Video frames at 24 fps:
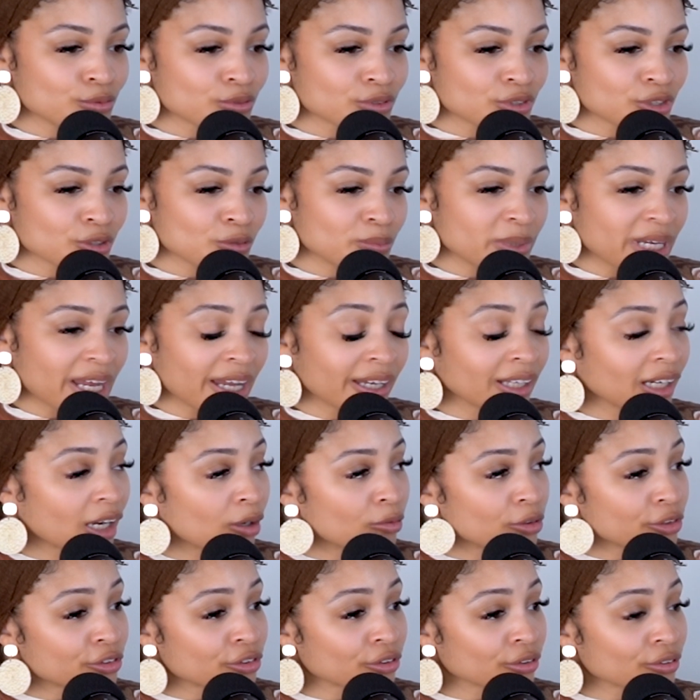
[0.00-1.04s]
still be hanging out
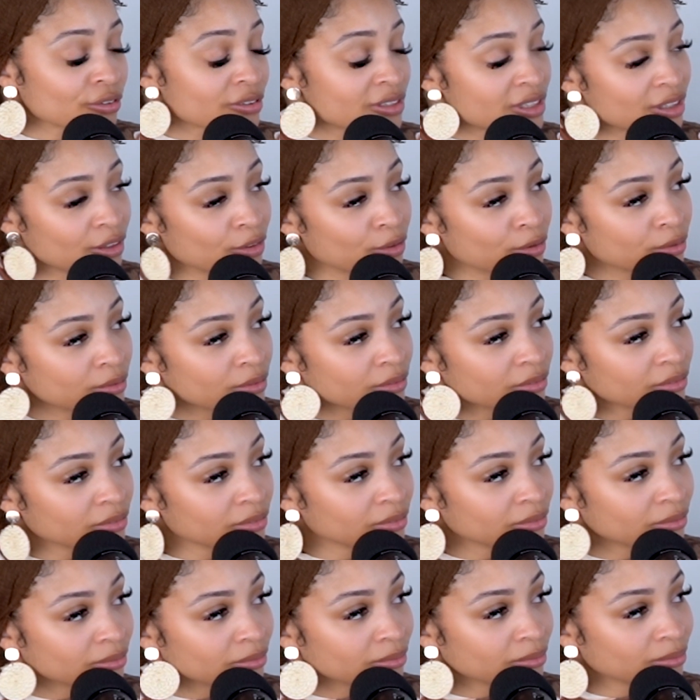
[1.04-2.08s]
with your single
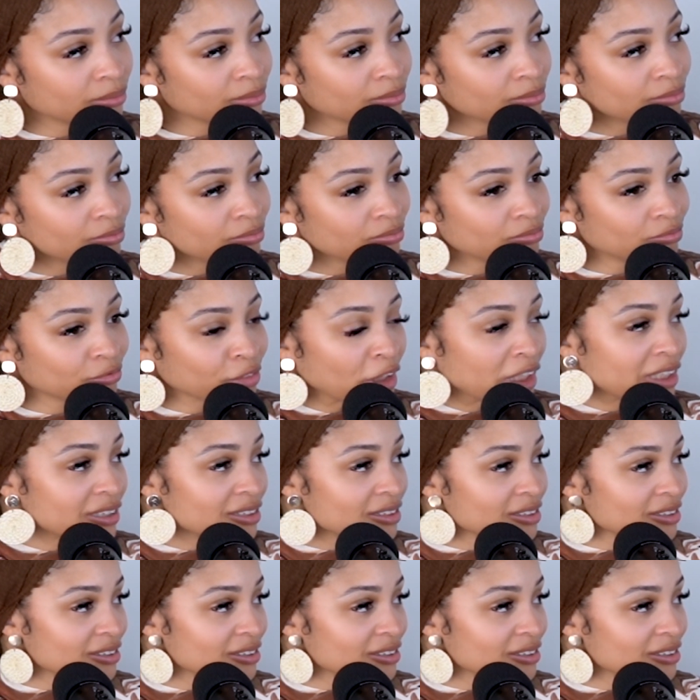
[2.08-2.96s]
friends.